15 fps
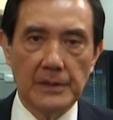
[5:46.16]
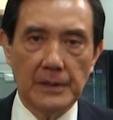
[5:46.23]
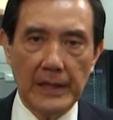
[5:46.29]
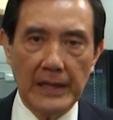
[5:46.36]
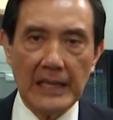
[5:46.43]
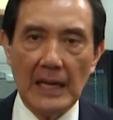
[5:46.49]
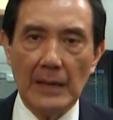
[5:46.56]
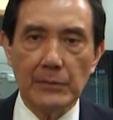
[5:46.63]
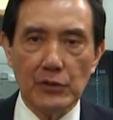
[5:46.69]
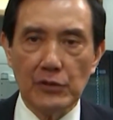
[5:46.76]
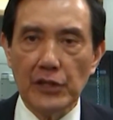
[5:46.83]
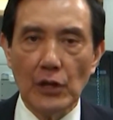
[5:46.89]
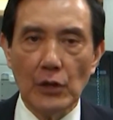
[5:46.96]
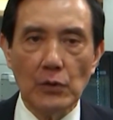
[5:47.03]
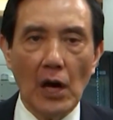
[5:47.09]
and come to
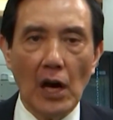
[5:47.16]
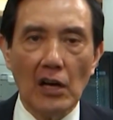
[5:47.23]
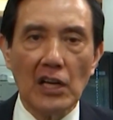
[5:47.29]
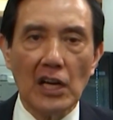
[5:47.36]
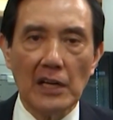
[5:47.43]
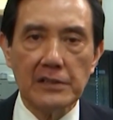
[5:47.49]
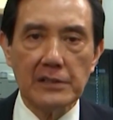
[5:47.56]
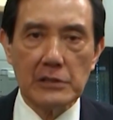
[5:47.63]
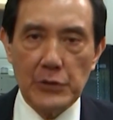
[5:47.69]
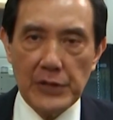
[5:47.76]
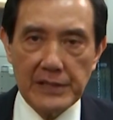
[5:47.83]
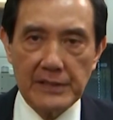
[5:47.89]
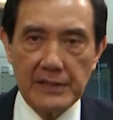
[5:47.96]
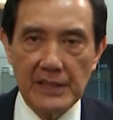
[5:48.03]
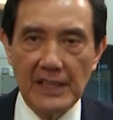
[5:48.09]
know Hong Kong's
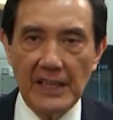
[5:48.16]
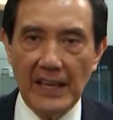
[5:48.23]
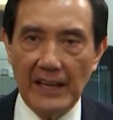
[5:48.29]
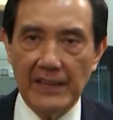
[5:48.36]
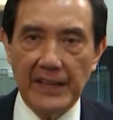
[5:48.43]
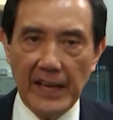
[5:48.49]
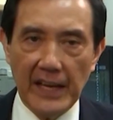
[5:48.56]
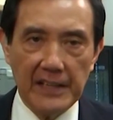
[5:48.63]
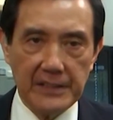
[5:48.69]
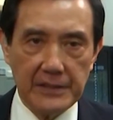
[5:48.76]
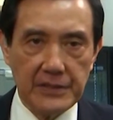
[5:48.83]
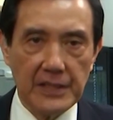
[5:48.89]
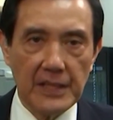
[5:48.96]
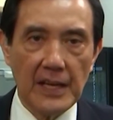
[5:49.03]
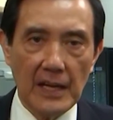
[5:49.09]
streets and
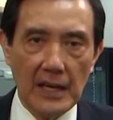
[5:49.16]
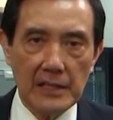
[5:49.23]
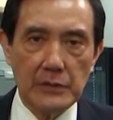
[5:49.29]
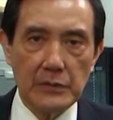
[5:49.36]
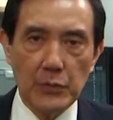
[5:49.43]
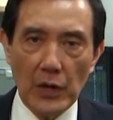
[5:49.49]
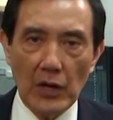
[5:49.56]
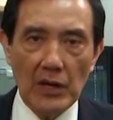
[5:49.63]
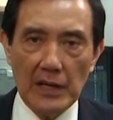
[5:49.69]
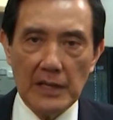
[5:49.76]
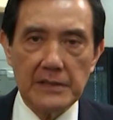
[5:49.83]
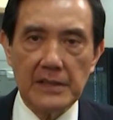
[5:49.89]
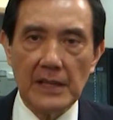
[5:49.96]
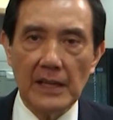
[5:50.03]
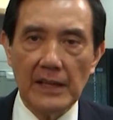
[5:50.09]
alleys as well
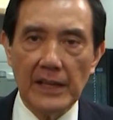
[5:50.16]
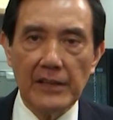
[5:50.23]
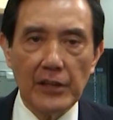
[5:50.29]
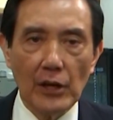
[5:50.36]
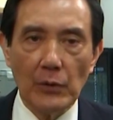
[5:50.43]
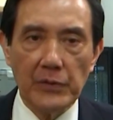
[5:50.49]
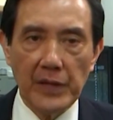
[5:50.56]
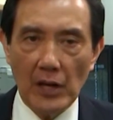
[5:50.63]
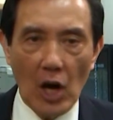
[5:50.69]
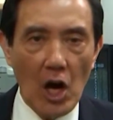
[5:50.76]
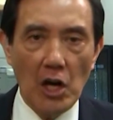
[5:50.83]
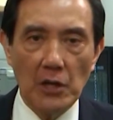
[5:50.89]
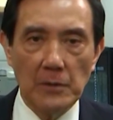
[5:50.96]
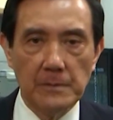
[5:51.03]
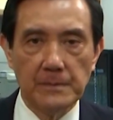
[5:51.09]
as they know their
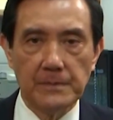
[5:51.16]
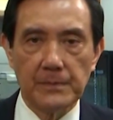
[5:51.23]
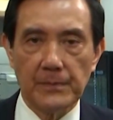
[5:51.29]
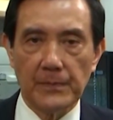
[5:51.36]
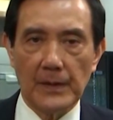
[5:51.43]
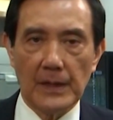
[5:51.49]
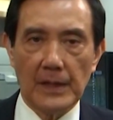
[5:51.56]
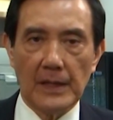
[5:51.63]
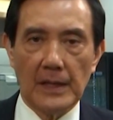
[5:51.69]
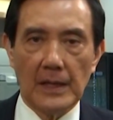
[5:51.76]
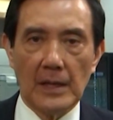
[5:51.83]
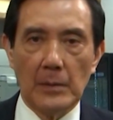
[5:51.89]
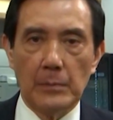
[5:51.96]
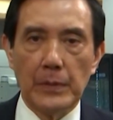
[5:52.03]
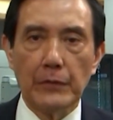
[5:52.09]
own.
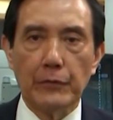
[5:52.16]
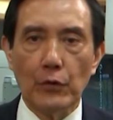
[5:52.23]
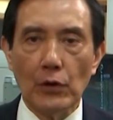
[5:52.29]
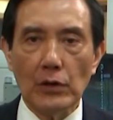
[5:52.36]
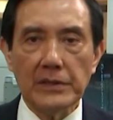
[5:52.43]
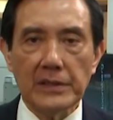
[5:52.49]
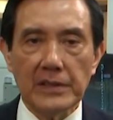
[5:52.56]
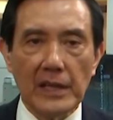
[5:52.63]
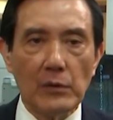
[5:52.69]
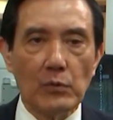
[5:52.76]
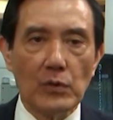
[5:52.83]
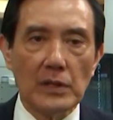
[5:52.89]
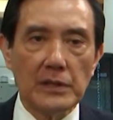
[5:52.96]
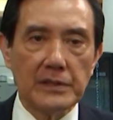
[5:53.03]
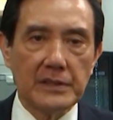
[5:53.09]
Before there
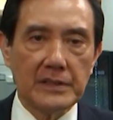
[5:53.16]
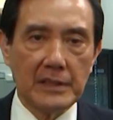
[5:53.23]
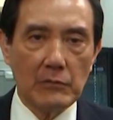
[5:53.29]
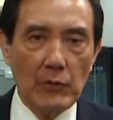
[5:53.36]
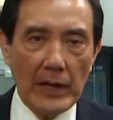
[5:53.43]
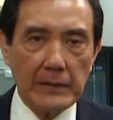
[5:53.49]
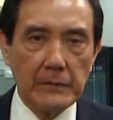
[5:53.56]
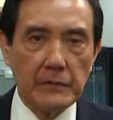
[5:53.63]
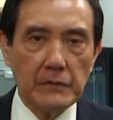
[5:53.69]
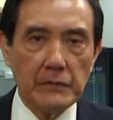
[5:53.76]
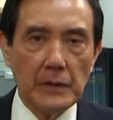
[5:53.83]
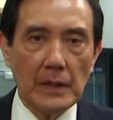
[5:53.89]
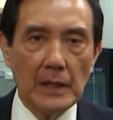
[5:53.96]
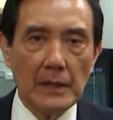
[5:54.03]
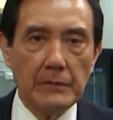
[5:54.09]
were direct
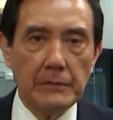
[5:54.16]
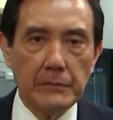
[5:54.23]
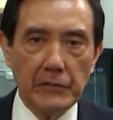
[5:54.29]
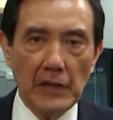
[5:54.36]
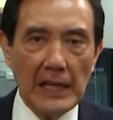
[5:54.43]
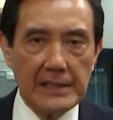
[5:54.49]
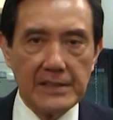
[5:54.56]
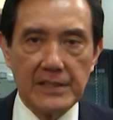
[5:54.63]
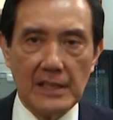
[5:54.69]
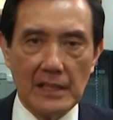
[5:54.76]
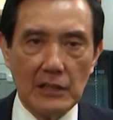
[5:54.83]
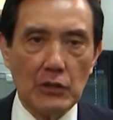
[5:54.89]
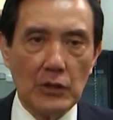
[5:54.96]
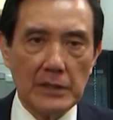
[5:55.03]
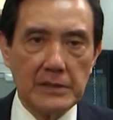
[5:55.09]
flights
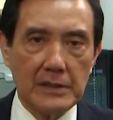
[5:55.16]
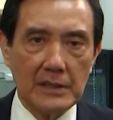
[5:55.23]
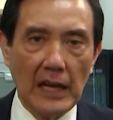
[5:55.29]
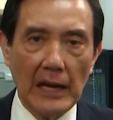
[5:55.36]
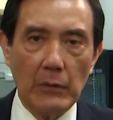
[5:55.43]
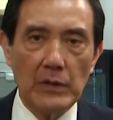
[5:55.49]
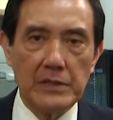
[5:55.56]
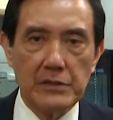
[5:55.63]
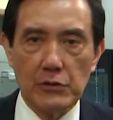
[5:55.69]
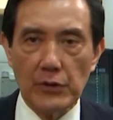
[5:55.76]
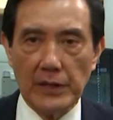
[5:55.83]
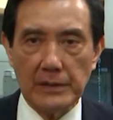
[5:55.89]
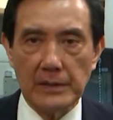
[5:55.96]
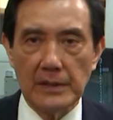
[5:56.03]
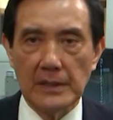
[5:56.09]
across the Taiwan
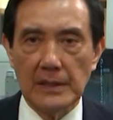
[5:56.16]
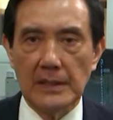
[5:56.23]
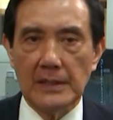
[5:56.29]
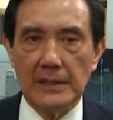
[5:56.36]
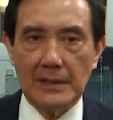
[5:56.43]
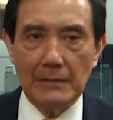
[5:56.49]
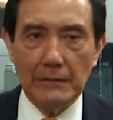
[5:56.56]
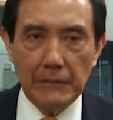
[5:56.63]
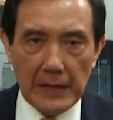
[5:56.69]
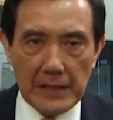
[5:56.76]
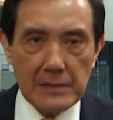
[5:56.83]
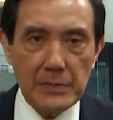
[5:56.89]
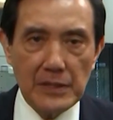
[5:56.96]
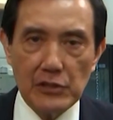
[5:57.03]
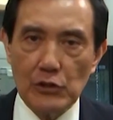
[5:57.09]
Strait, the
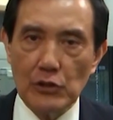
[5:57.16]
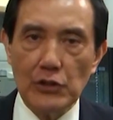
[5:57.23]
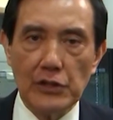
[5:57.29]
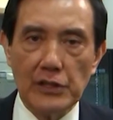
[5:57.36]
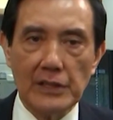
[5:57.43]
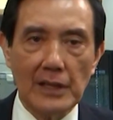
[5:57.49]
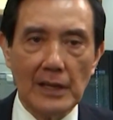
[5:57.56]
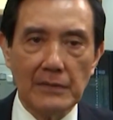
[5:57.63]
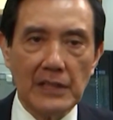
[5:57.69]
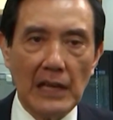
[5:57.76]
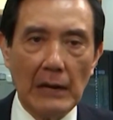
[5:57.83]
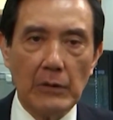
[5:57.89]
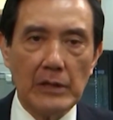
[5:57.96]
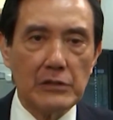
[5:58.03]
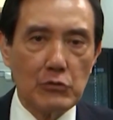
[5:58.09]
vast majority of
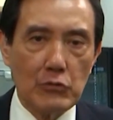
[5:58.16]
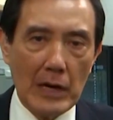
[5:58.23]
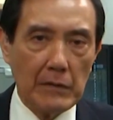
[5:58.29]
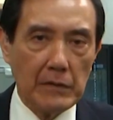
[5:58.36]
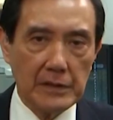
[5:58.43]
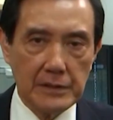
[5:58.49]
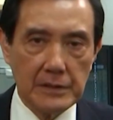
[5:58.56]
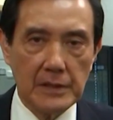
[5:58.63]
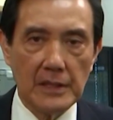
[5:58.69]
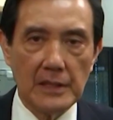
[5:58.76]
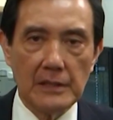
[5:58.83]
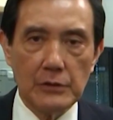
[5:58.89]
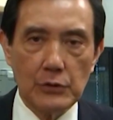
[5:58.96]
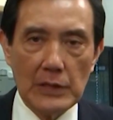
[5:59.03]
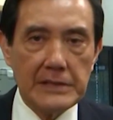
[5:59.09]
Taiwan travelers
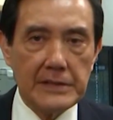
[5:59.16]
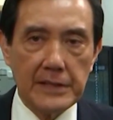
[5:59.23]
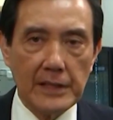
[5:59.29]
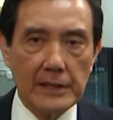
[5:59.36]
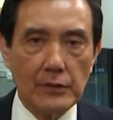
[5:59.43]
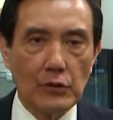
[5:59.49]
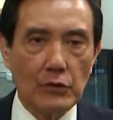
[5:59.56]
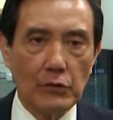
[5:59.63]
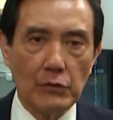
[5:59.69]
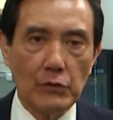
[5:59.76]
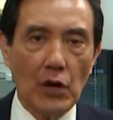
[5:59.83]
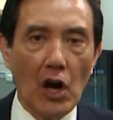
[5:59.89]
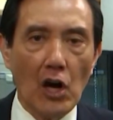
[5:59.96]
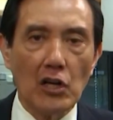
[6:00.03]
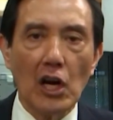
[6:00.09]
transited through
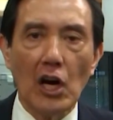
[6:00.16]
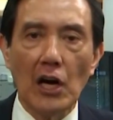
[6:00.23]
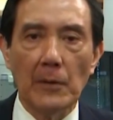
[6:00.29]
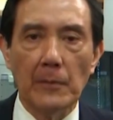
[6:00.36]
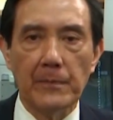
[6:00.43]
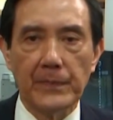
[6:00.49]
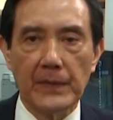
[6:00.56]
Hong Kong.